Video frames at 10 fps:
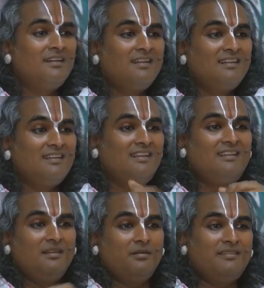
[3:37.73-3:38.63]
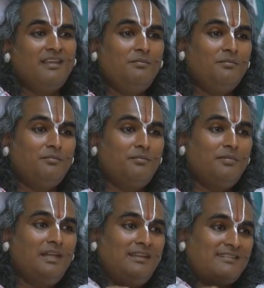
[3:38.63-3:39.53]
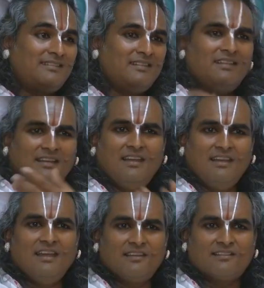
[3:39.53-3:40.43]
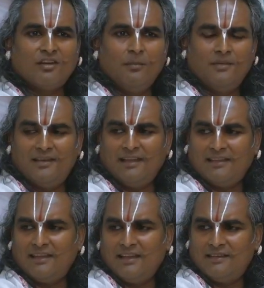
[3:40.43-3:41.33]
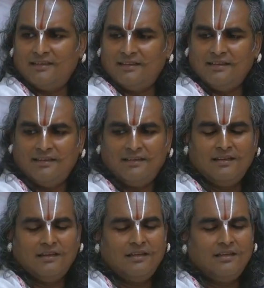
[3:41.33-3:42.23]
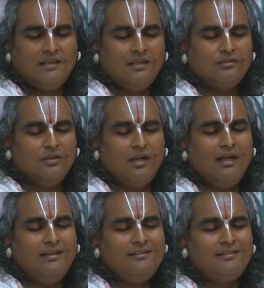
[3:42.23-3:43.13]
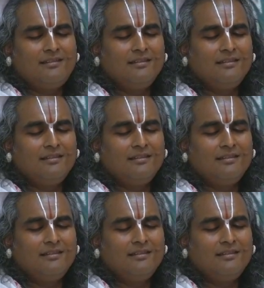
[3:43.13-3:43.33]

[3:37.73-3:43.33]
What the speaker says: in the same place. In India, it's common like that. So as